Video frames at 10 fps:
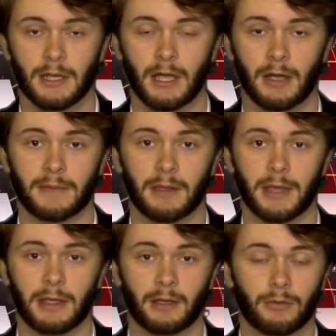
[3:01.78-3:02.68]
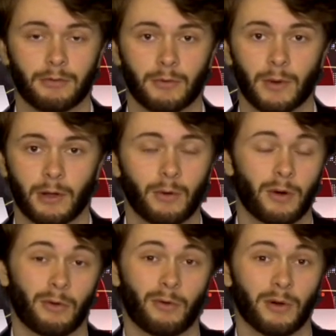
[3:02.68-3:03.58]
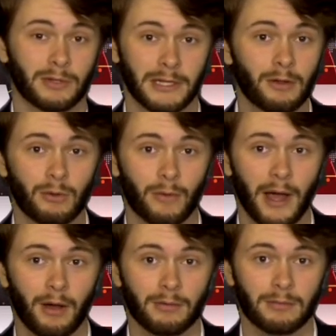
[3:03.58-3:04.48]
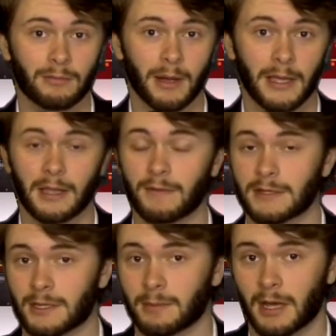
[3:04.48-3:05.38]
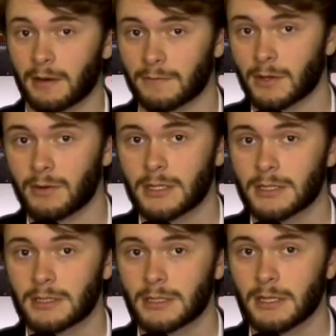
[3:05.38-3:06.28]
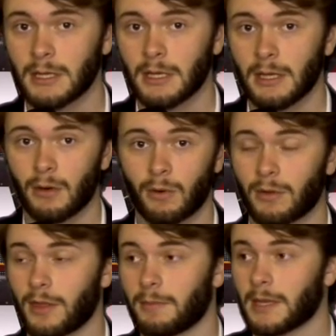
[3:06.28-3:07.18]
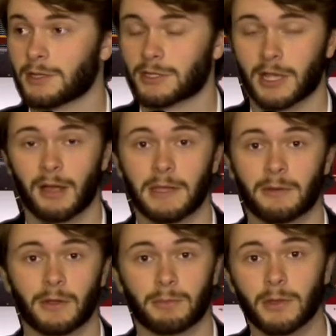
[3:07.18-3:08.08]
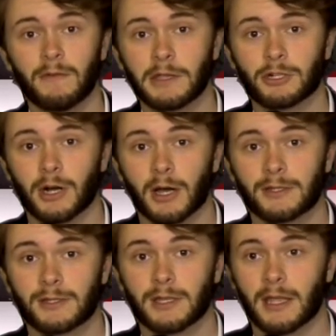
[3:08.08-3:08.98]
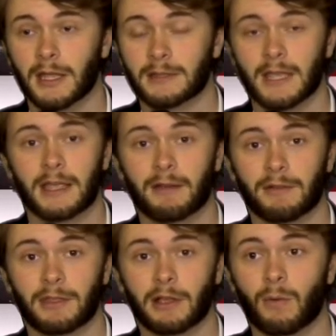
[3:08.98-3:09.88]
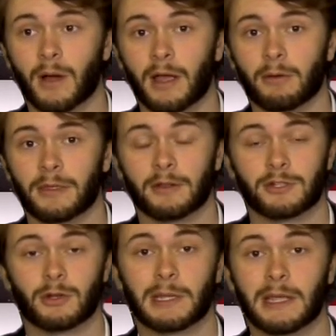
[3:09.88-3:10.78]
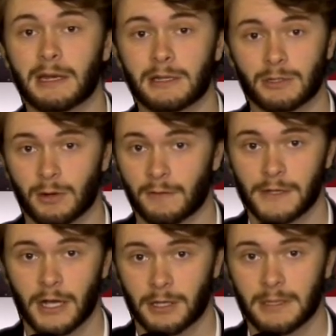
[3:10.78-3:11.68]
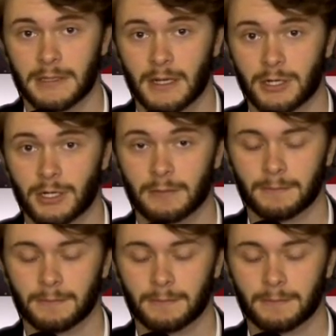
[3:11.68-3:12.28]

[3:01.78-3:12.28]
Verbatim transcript: Um, they may go through a quote unquote legal route by giving some kind of notice, or they may just come in with moving trucks and take everything away without showing any sort of documentation.